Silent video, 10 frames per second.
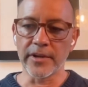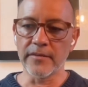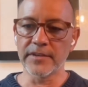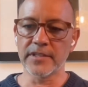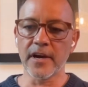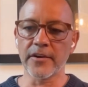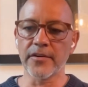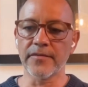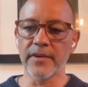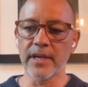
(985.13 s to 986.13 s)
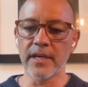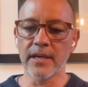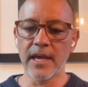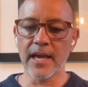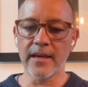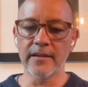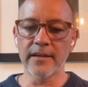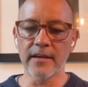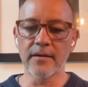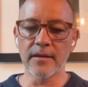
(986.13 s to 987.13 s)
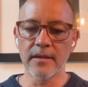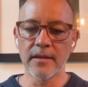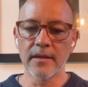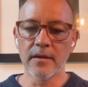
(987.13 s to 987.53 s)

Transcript: working in photography, and uh,